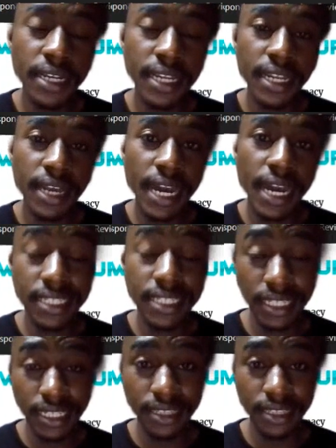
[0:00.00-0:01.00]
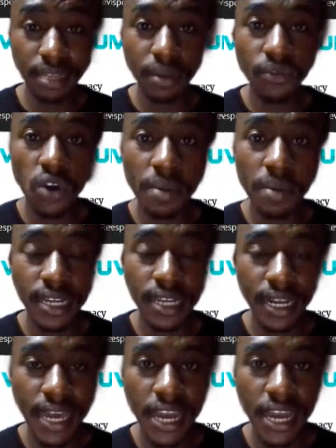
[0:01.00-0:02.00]
until they perform a certain
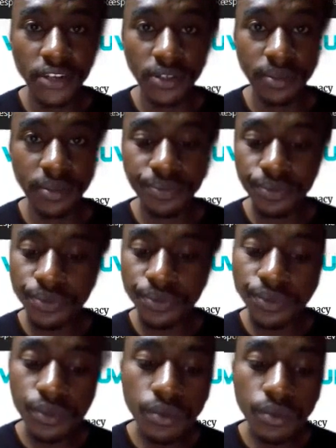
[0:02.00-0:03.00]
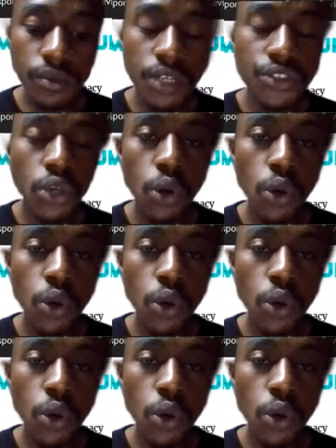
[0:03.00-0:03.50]
action. So